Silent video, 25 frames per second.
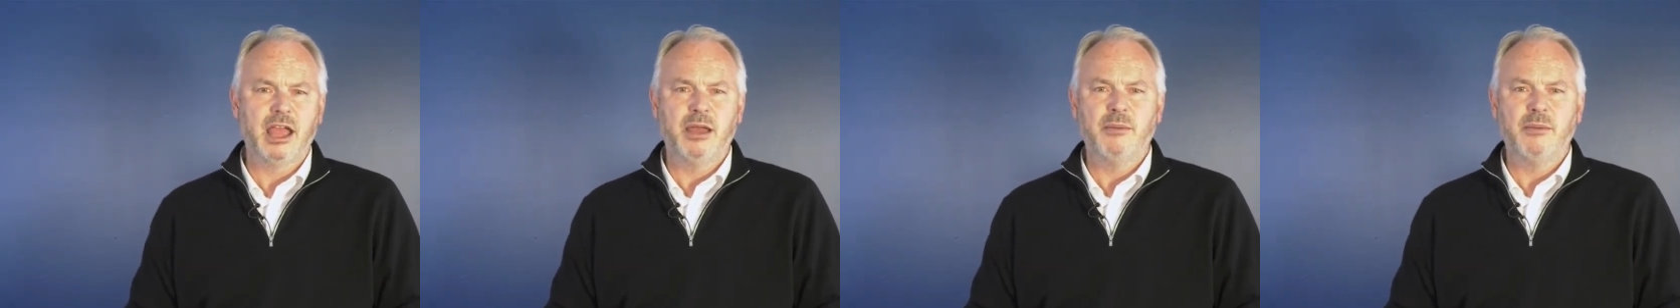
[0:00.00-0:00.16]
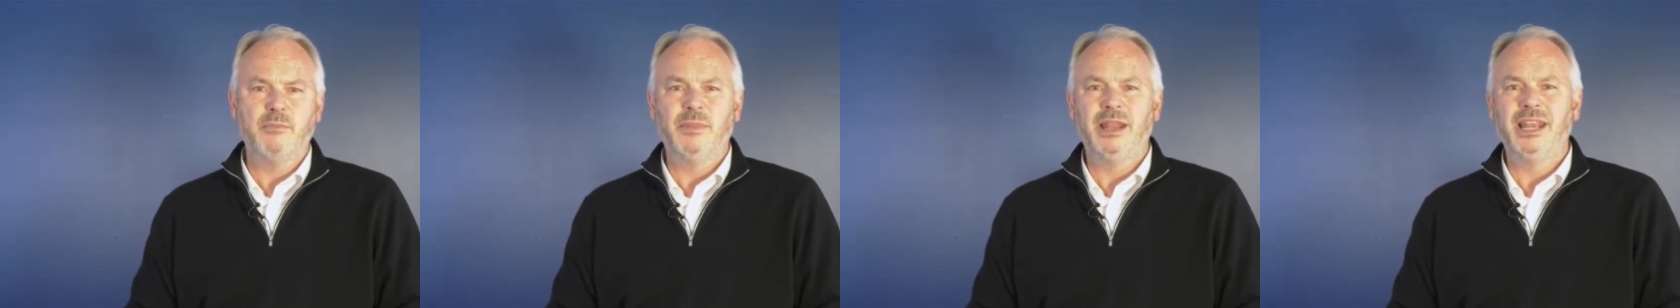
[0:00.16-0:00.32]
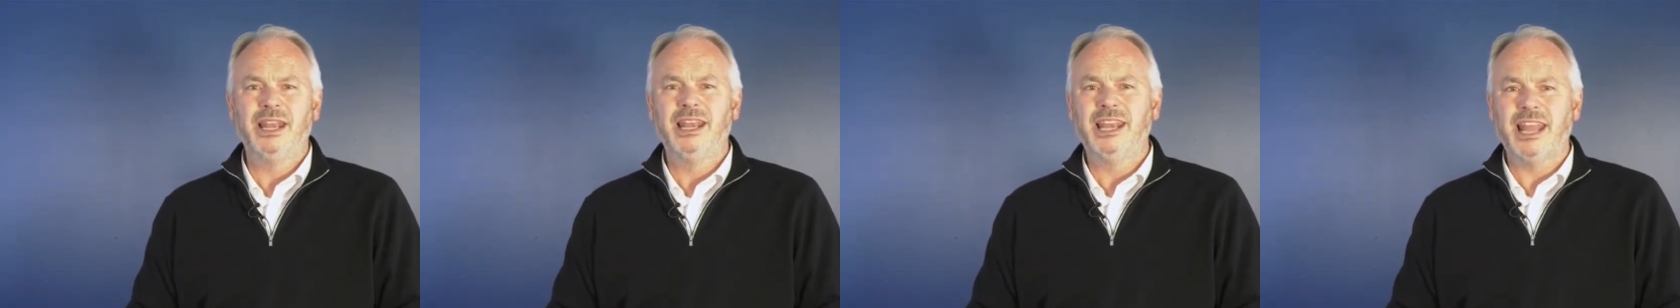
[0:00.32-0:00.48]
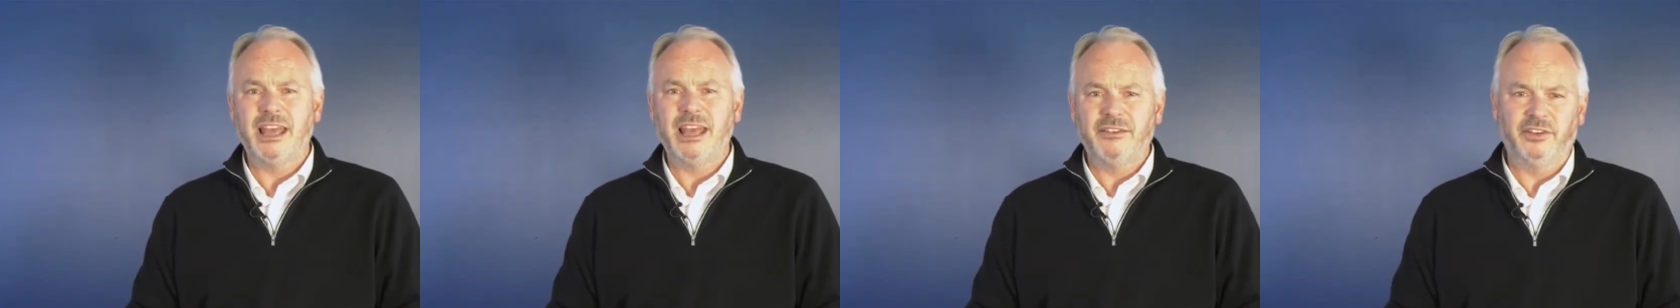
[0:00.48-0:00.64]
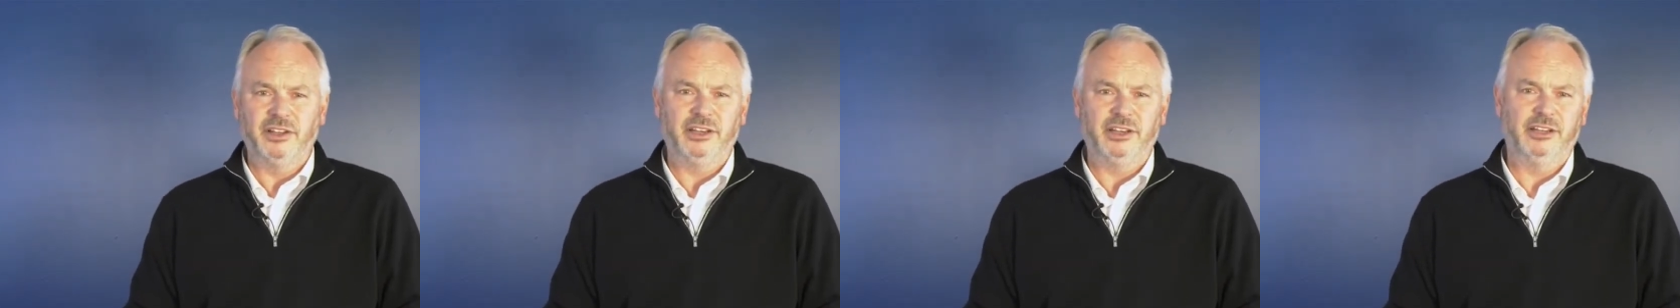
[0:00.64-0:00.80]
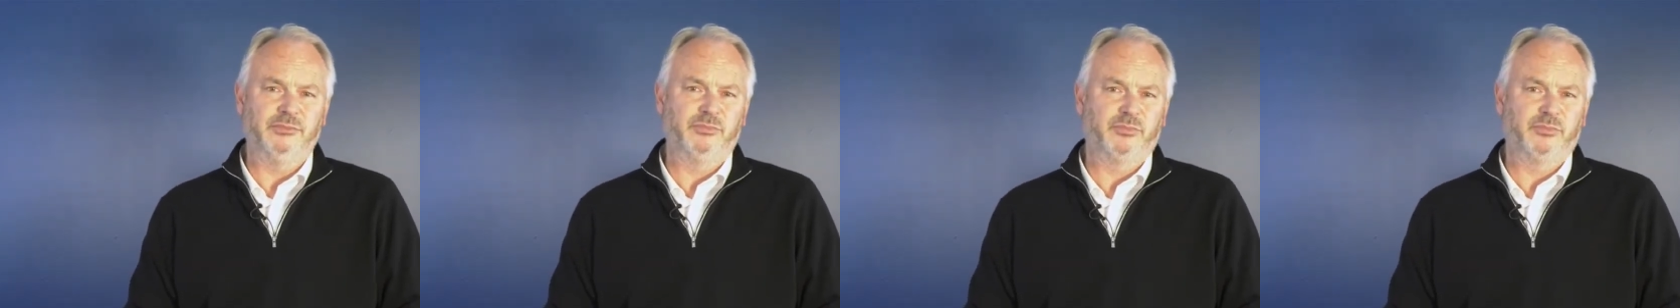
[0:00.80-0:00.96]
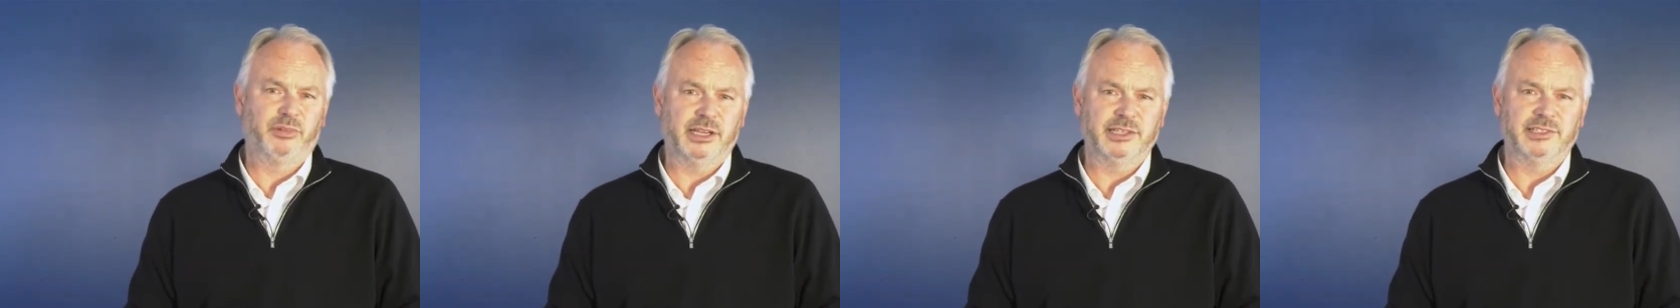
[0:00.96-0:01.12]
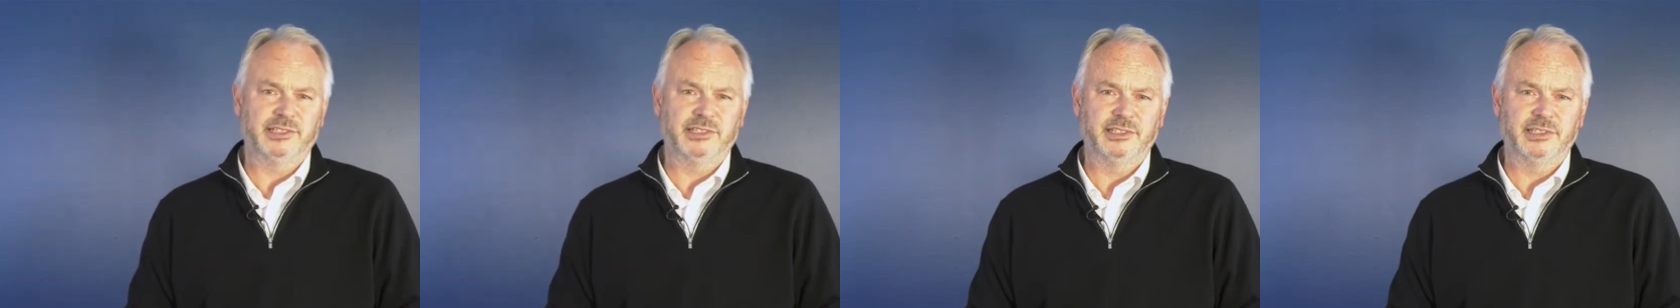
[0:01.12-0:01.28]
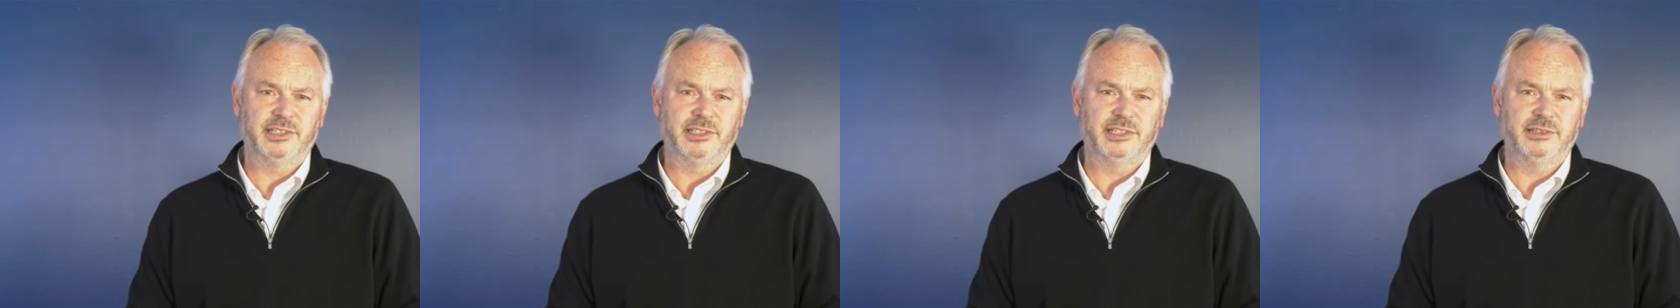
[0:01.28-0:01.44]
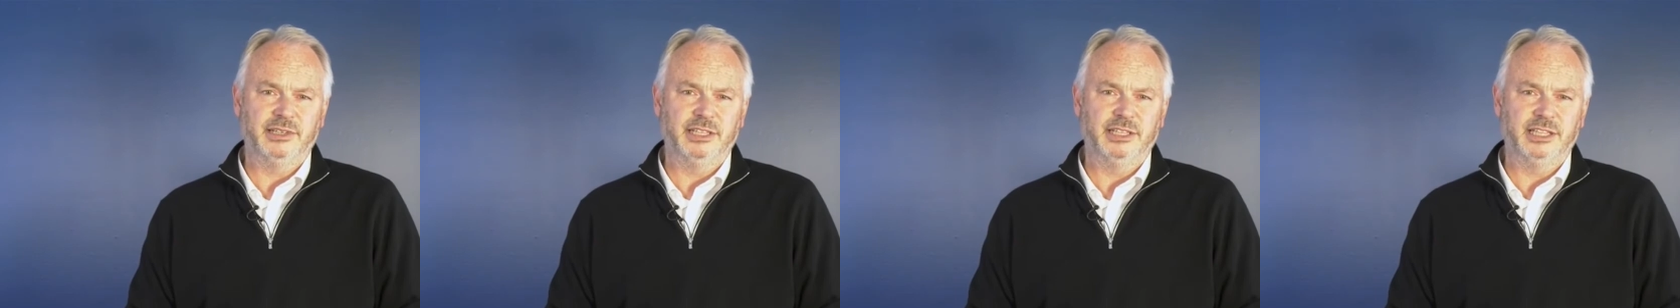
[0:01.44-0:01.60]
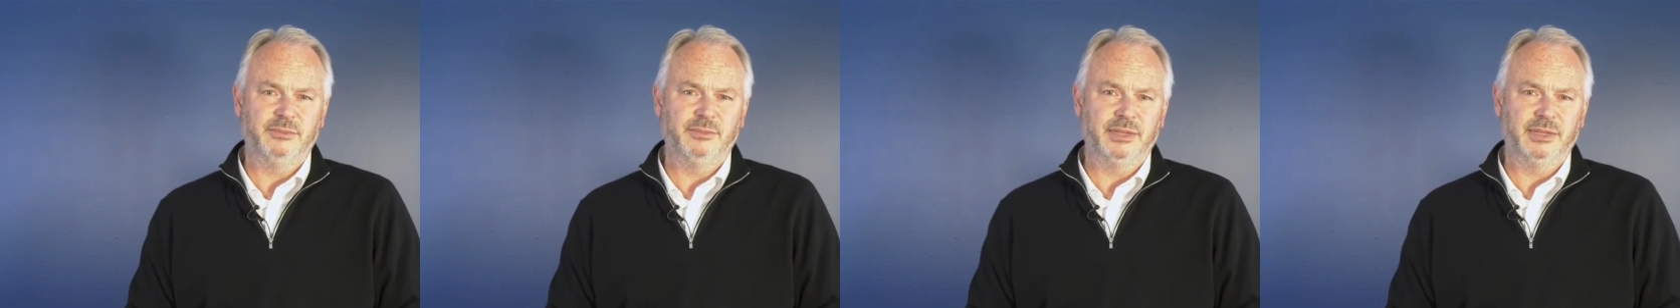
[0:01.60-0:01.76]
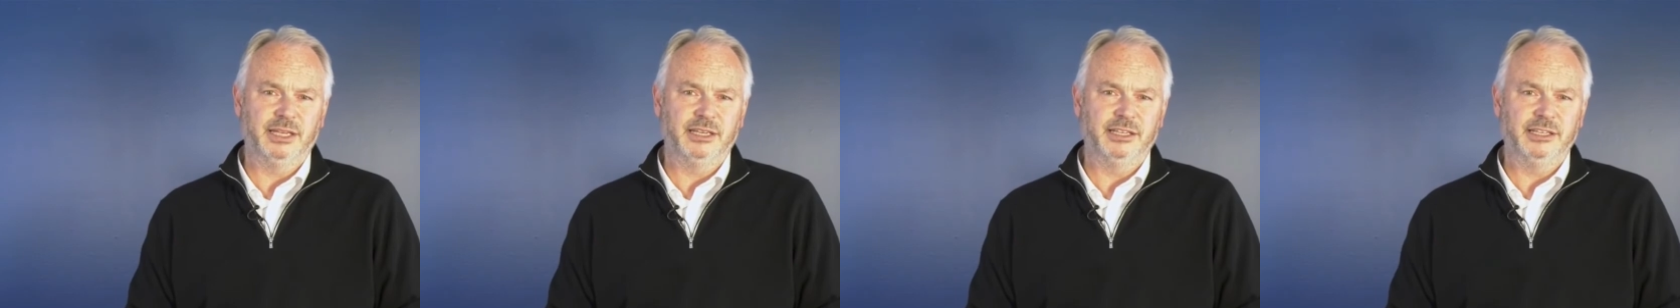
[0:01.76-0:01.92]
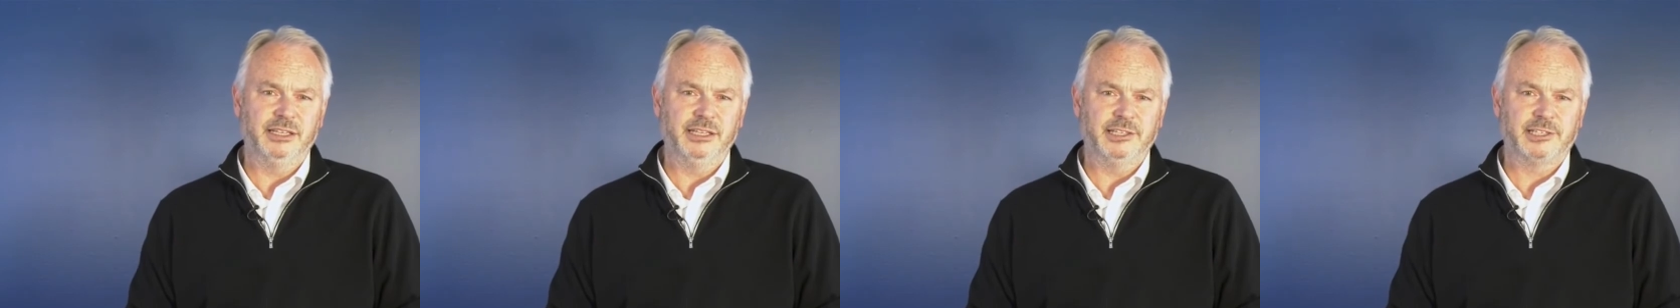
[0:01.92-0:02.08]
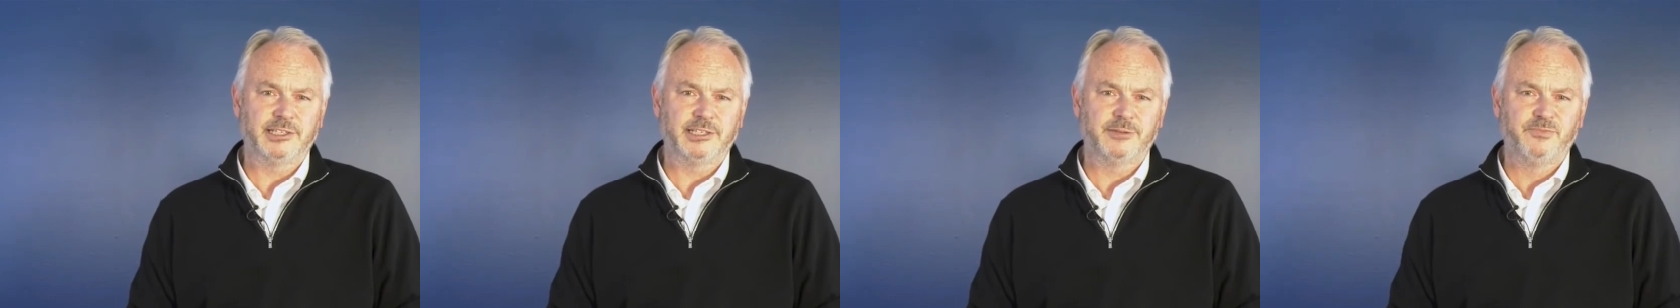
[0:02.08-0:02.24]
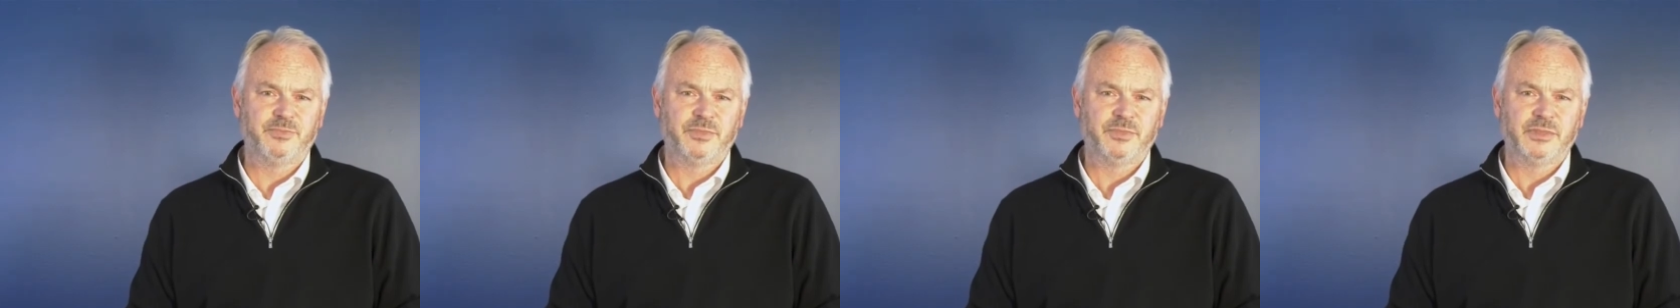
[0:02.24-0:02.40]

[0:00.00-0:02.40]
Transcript: malevolent presence in the Middle East.